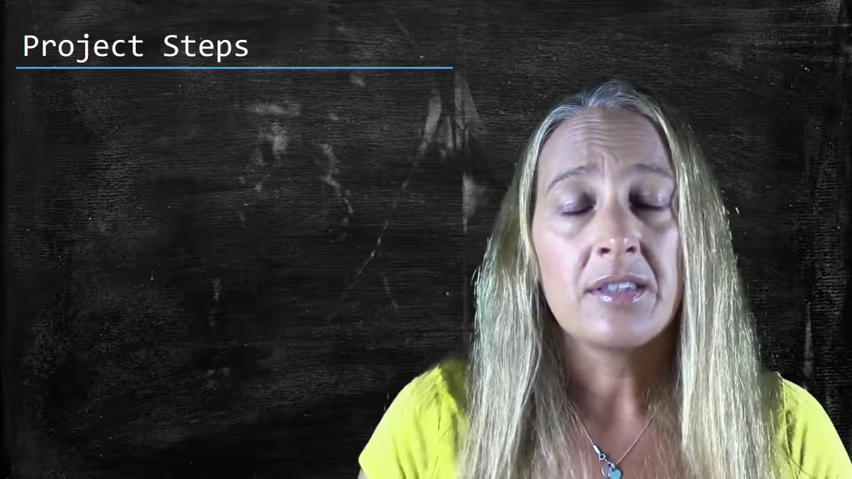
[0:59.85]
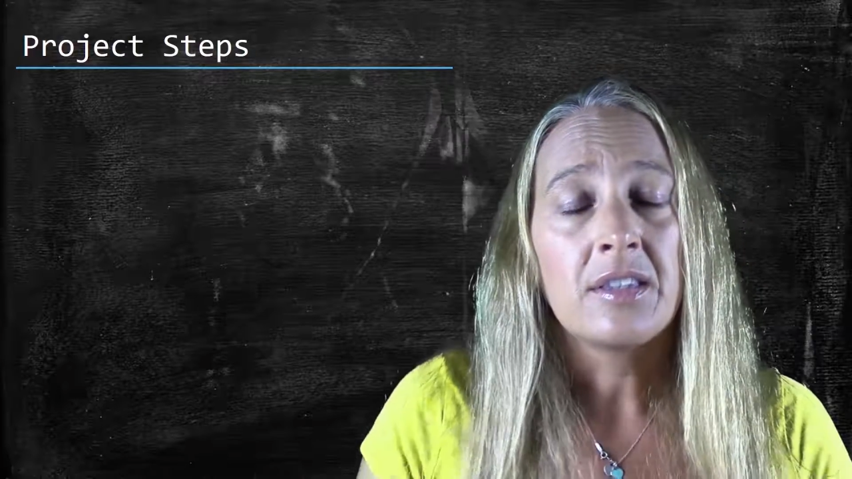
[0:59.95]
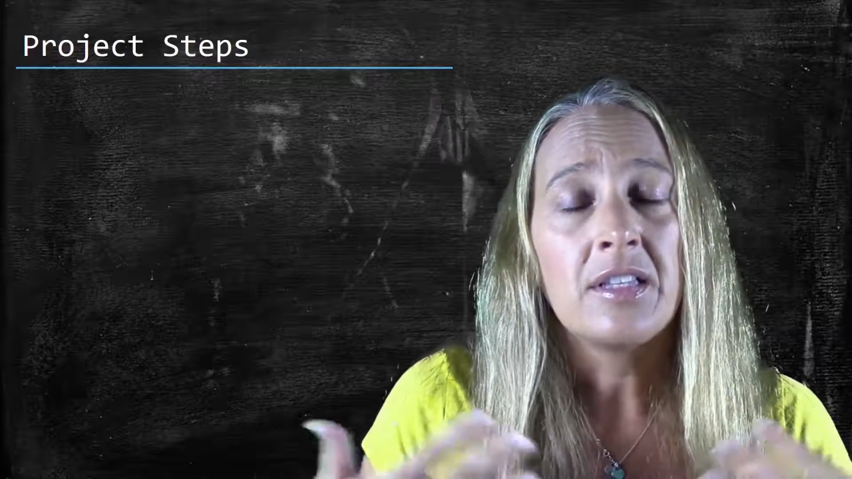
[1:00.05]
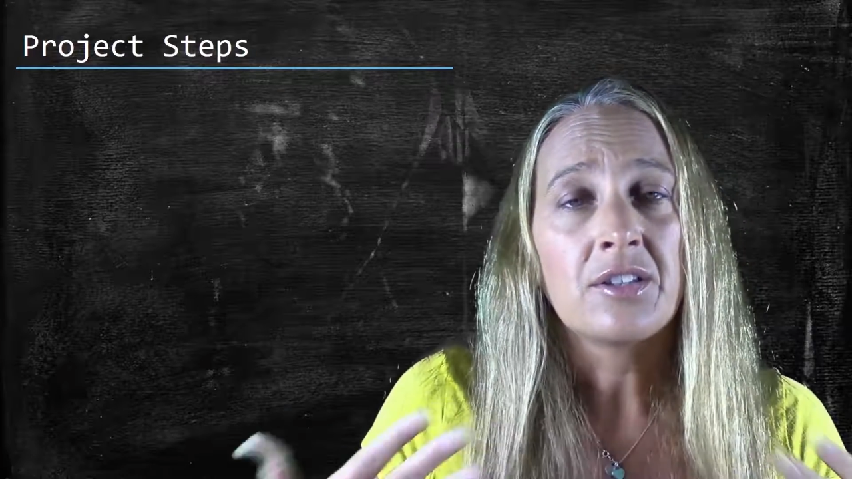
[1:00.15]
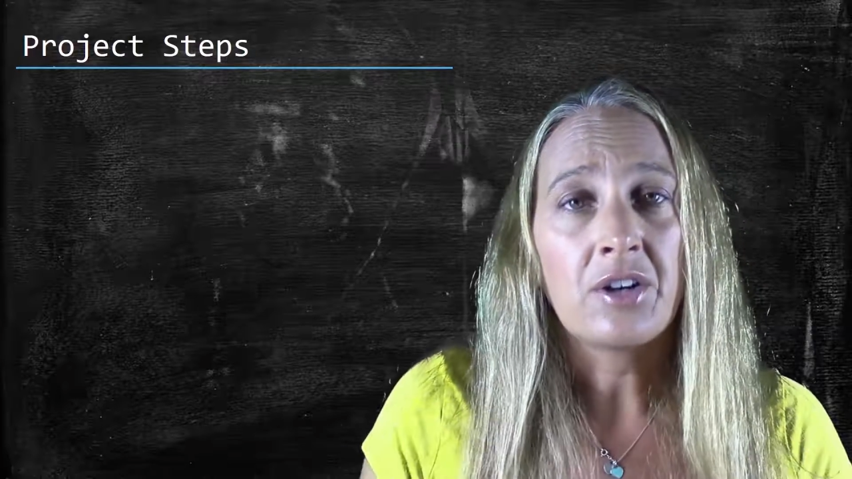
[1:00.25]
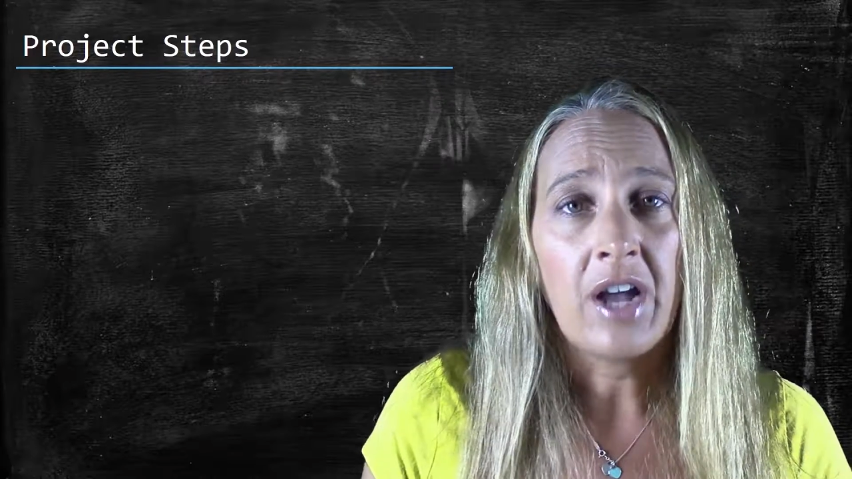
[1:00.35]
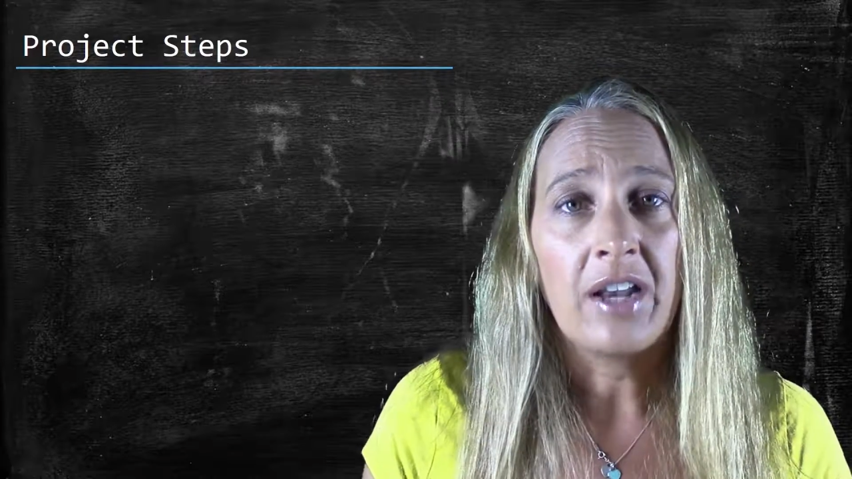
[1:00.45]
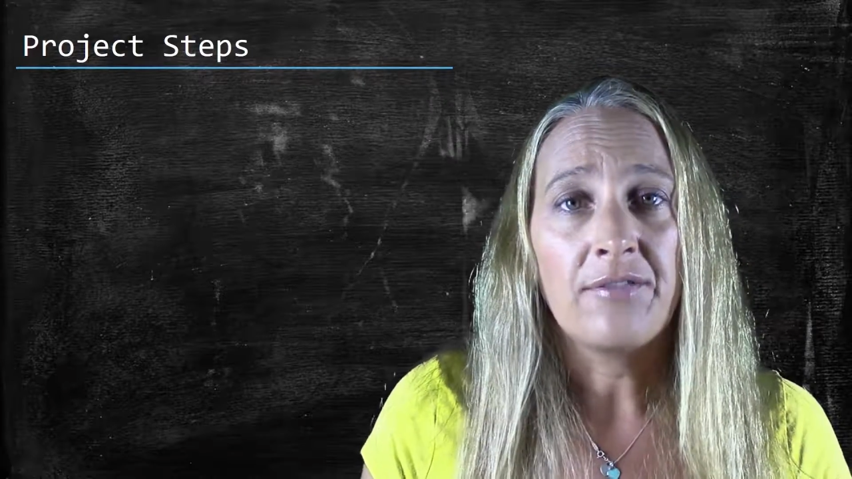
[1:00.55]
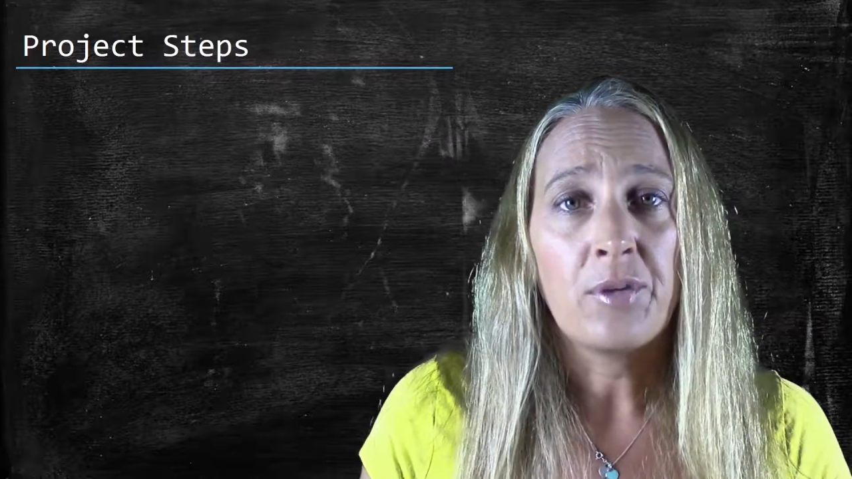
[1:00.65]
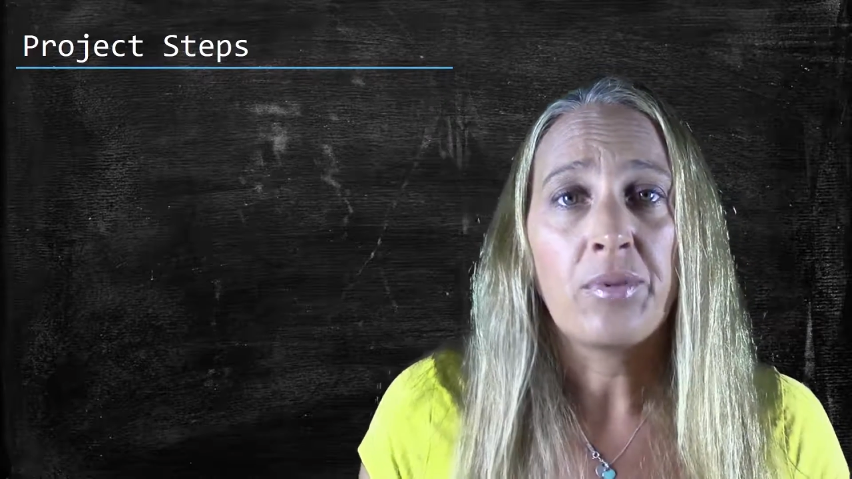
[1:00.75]
These are kind
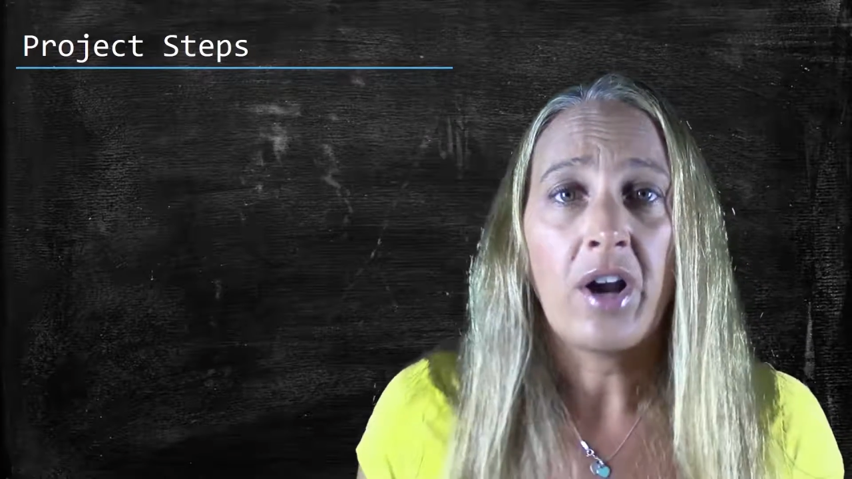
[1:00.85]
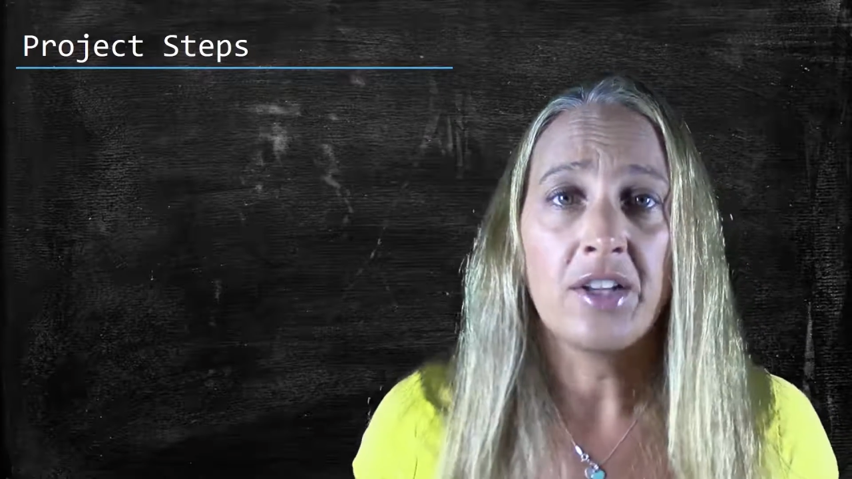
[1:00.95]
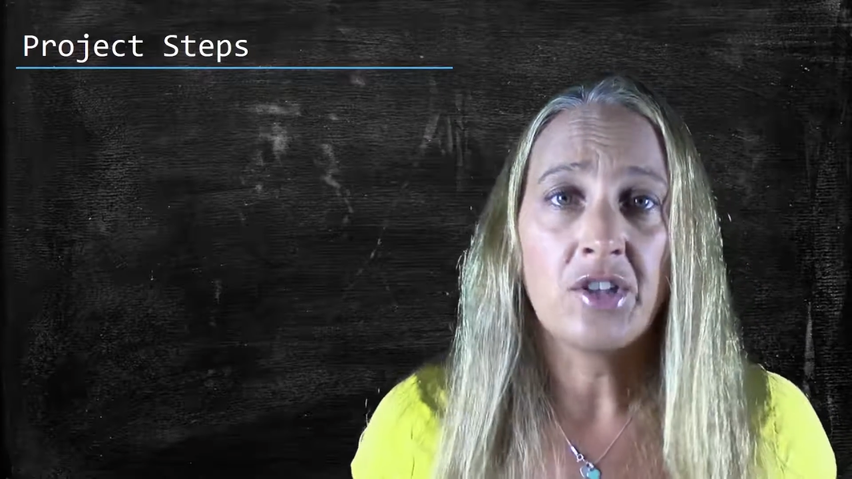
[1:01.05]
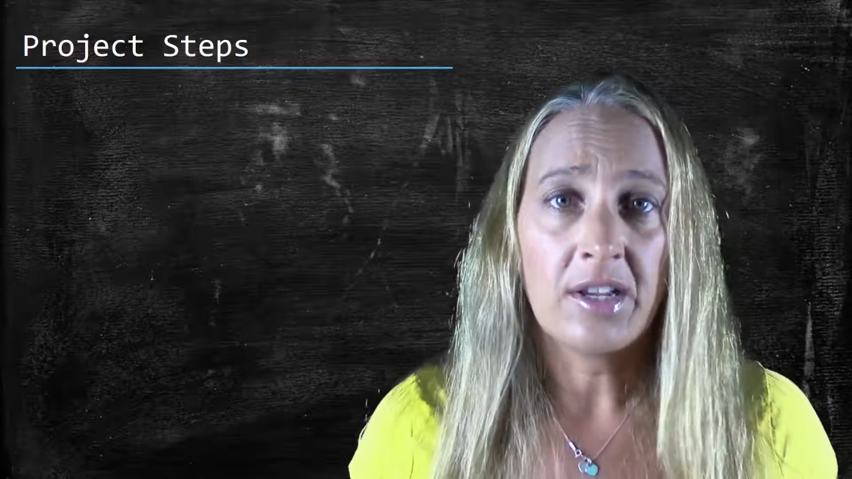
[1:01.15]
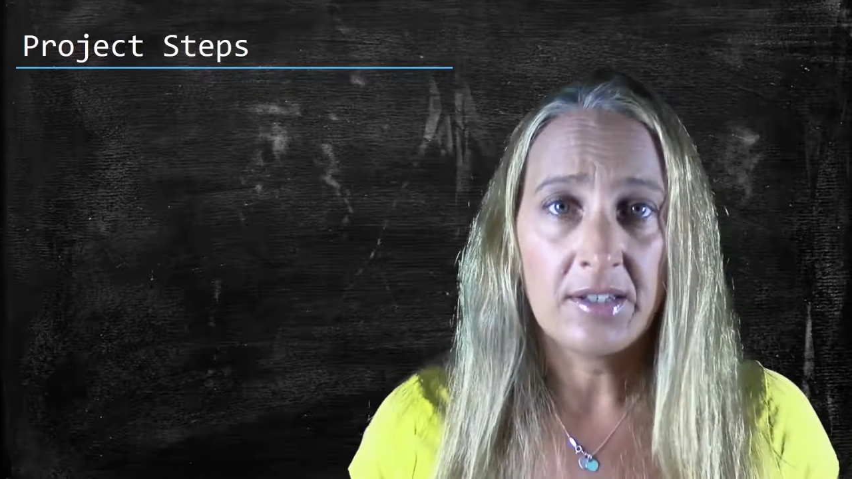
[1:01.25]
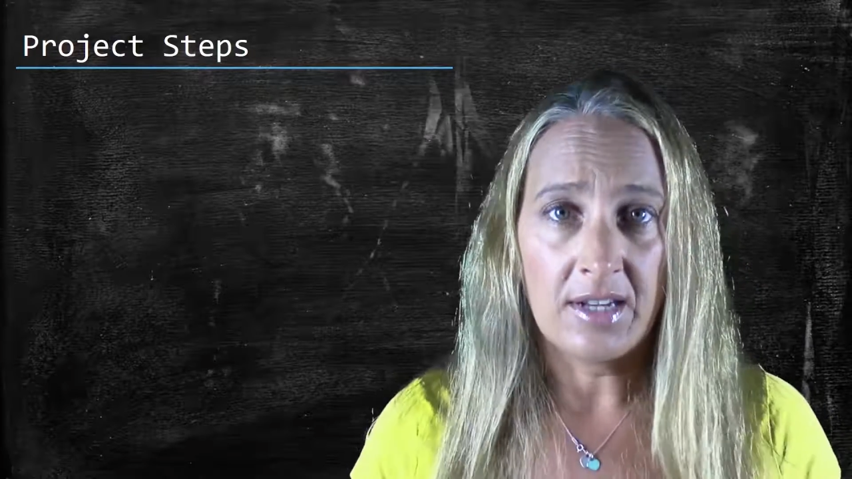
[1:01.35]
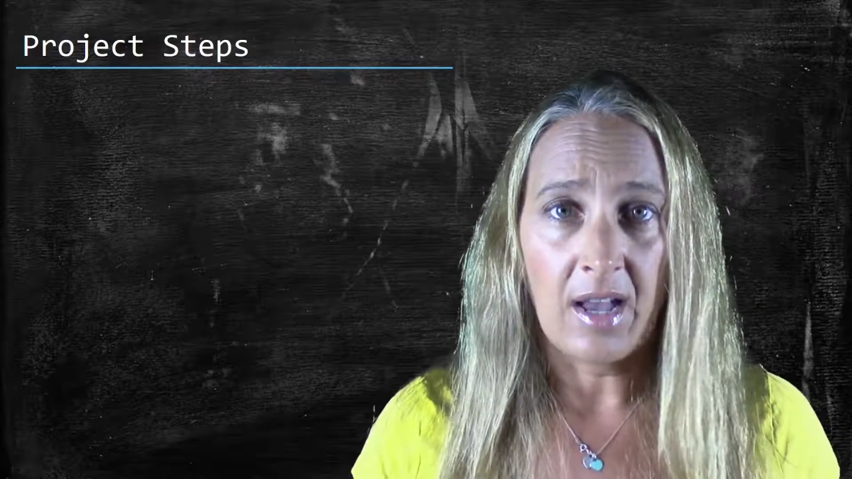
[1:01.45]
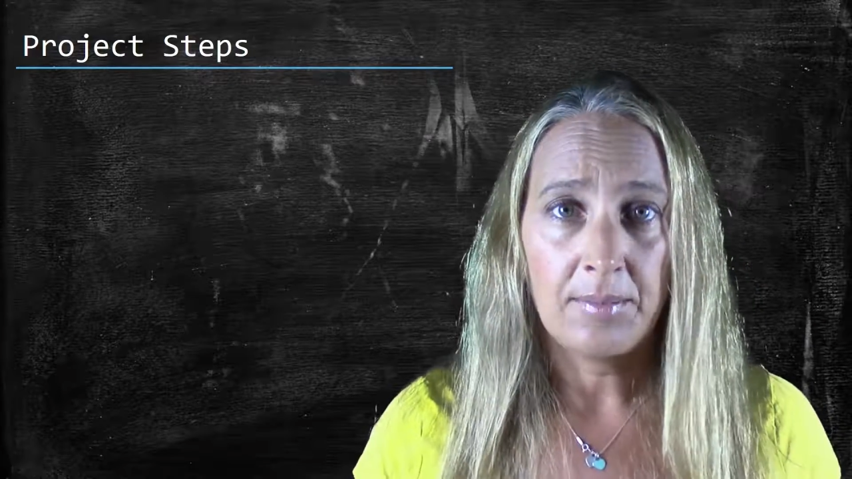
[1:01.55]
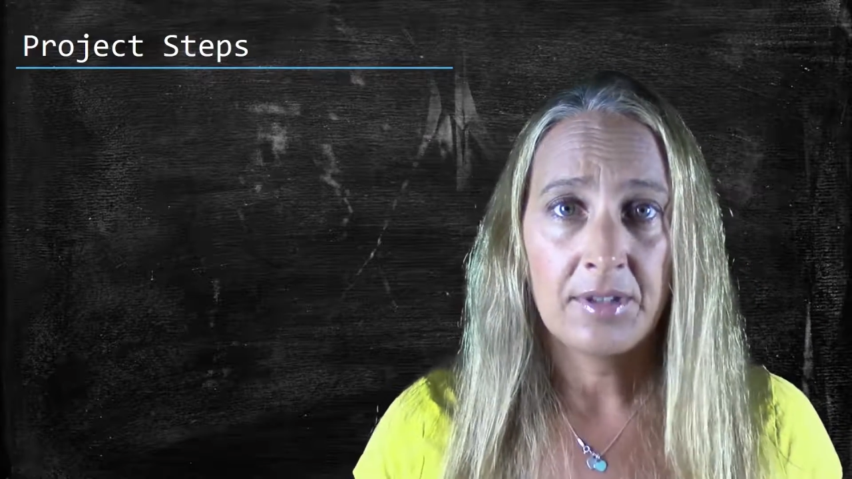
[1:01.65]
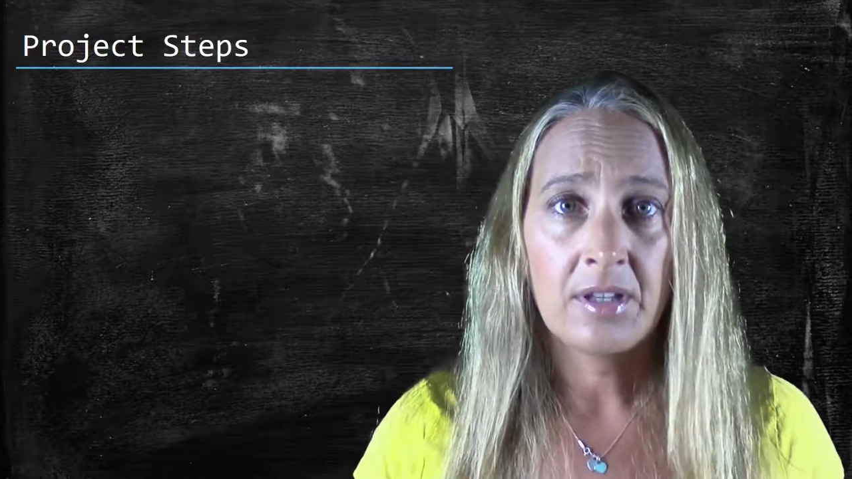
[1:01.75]
of the project
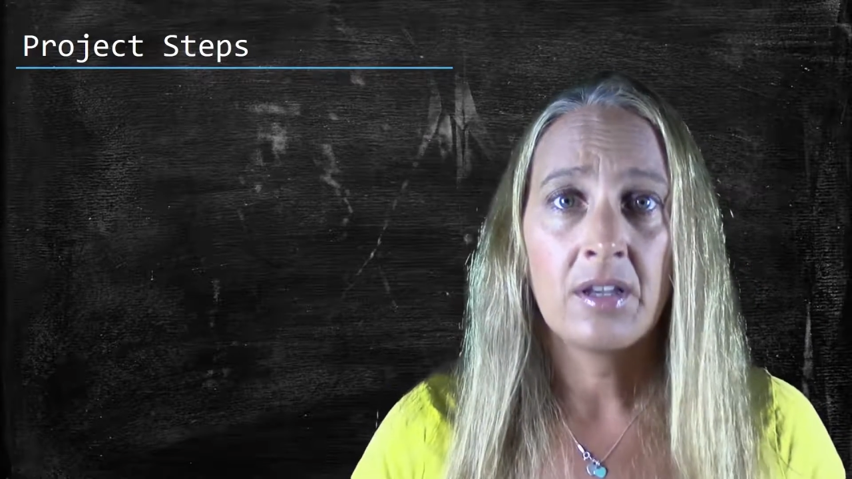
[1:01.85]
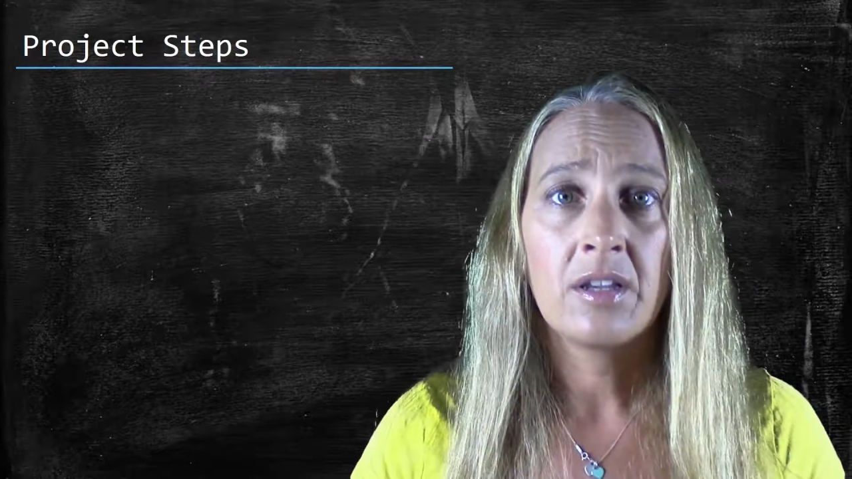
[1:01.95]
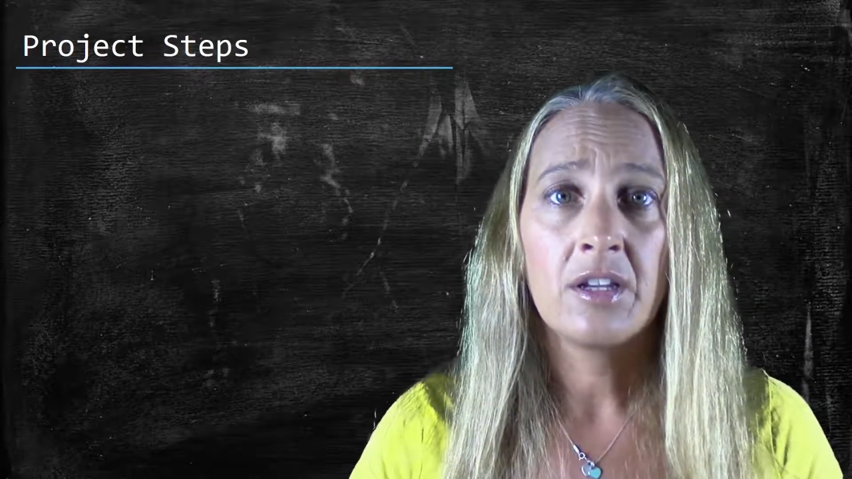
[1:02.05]
steps.